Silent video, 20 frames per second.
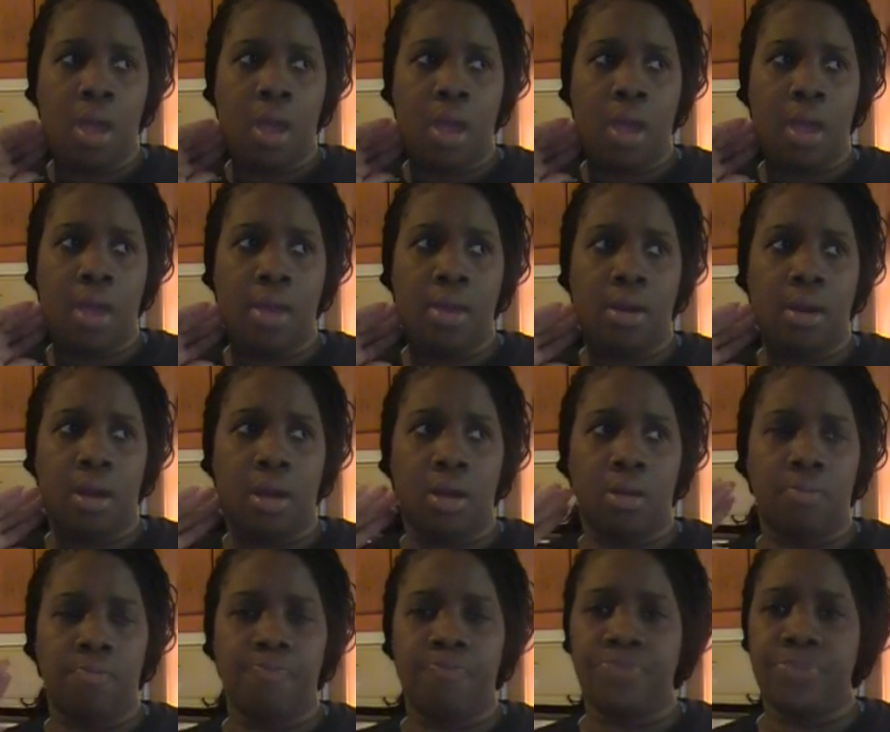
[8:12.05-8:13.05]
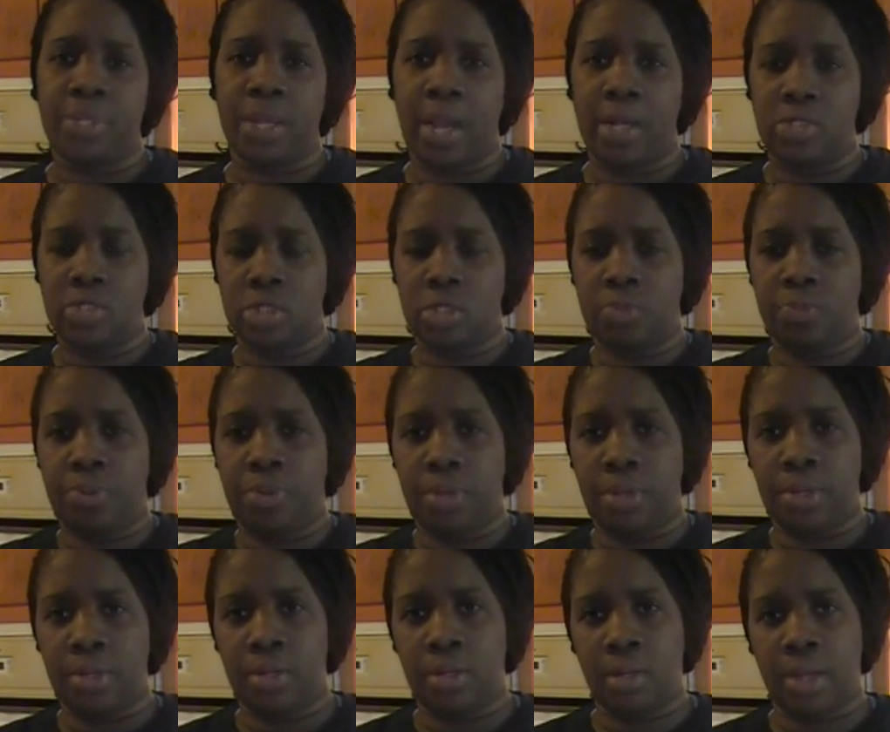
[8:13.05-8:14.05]
And I just
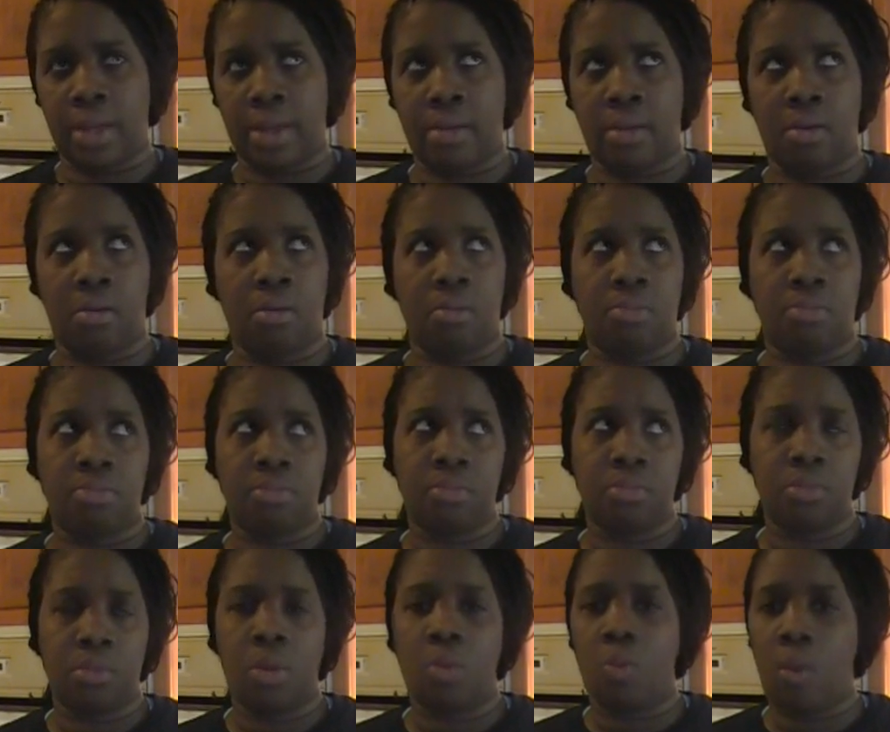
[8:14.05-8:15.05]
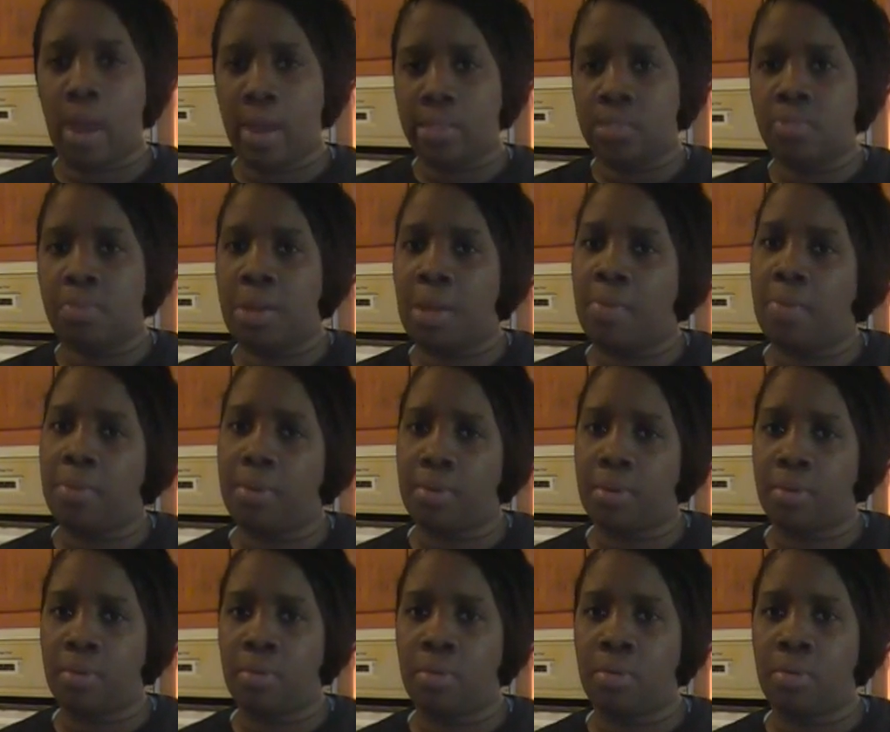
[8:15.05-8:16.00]
put like a wax paper